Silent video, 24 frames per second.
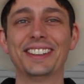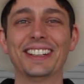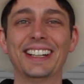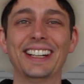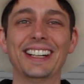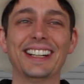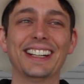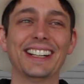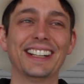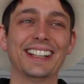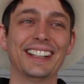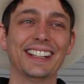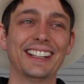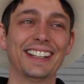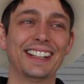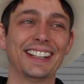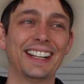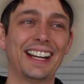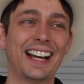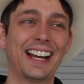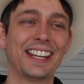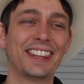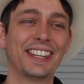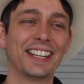
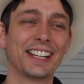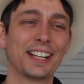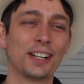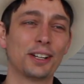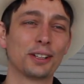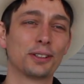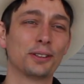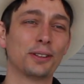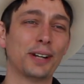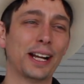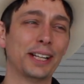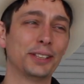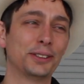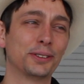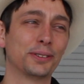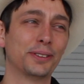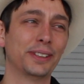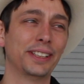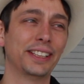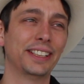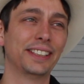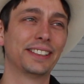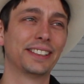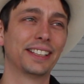Uh, I think I'll
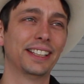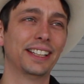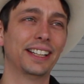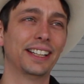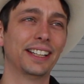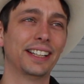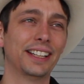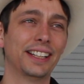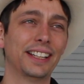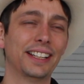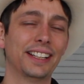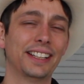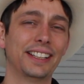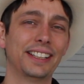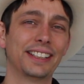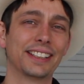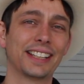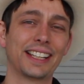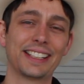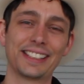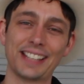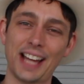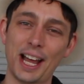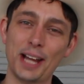graduate uh,
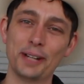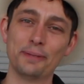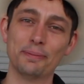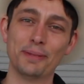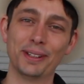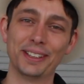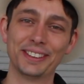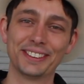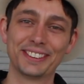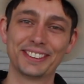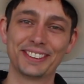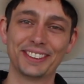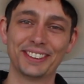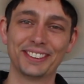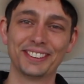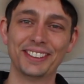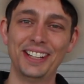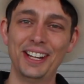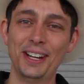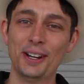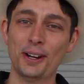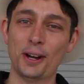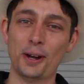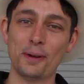in like nine months. So
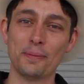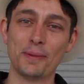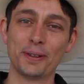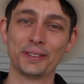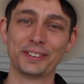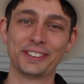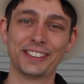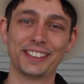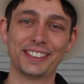almost